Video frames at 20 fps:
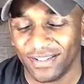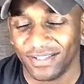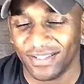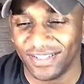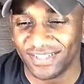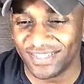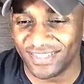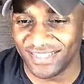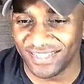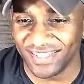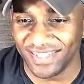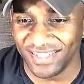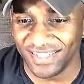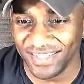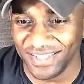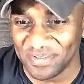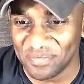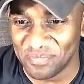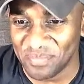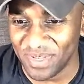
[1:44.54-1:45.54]
Let's
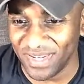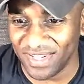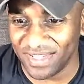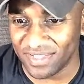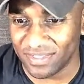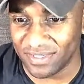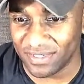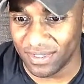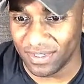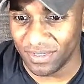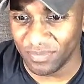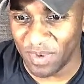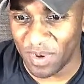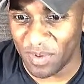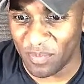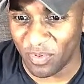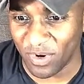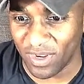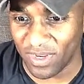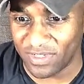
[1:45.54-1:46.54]
see. BD says,
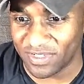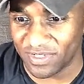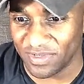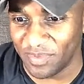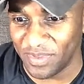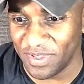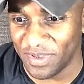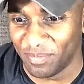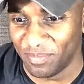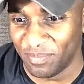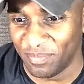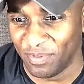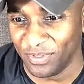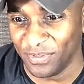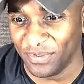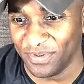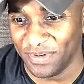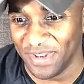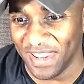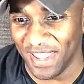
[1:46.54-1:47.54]
my prize should be a
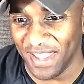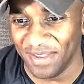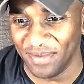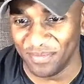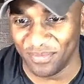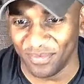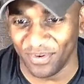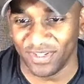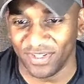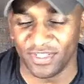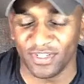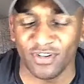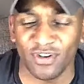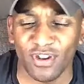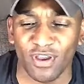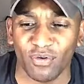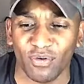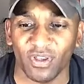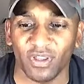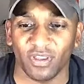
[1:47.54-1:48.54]
blue name wrench. You
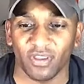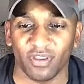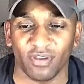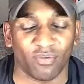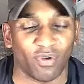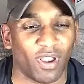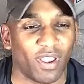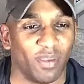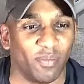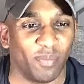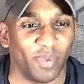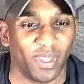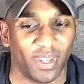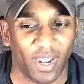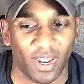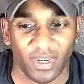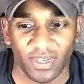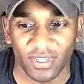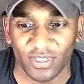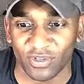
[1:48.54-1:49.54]
know what? You're right, man.
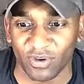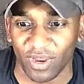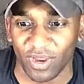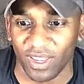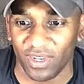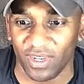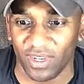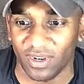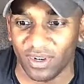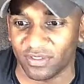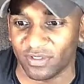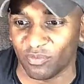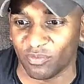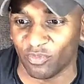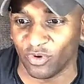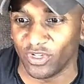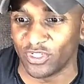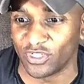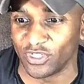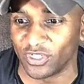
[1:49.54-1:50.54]
I need to start handing out some
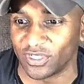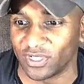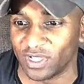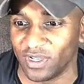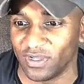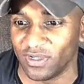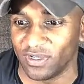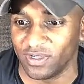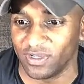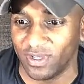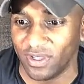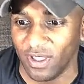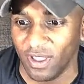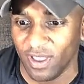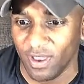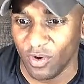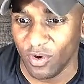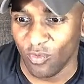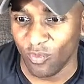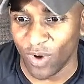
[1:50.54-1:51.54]
wrenches, huh?
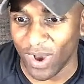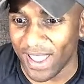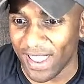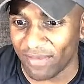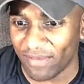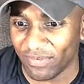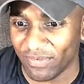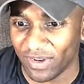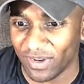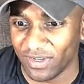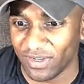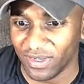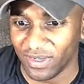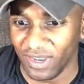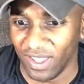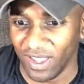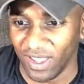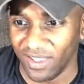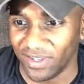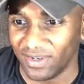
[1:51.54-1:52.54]
Why haven't I done
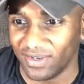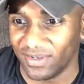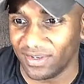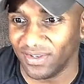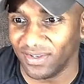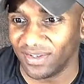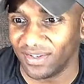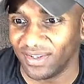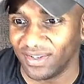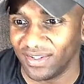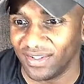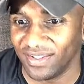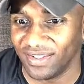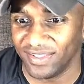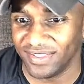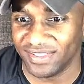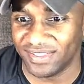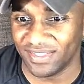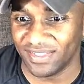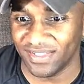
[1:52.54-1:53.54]
that?
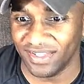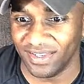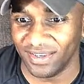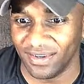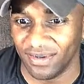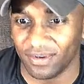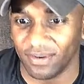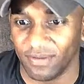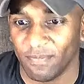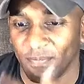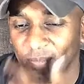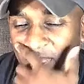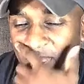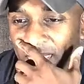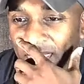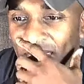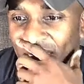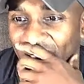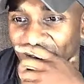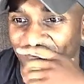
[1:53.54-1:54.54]
Let's see here.
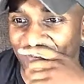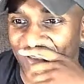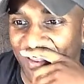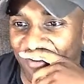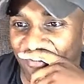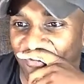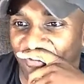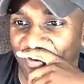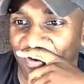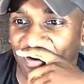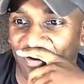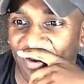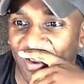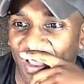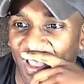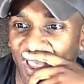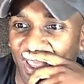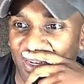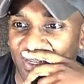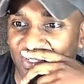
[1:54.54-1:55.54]
I've got to figure
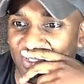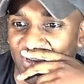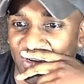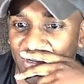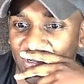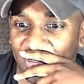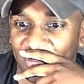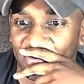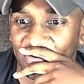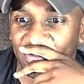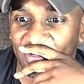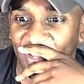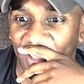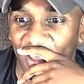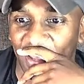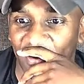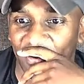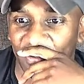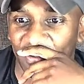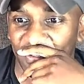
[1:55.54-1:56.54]
out how to start doing
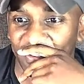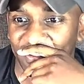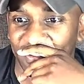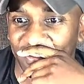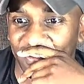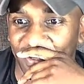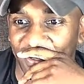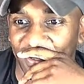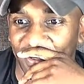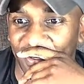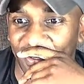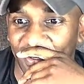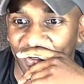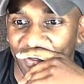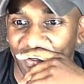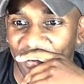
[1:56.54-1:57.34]
that on this thing.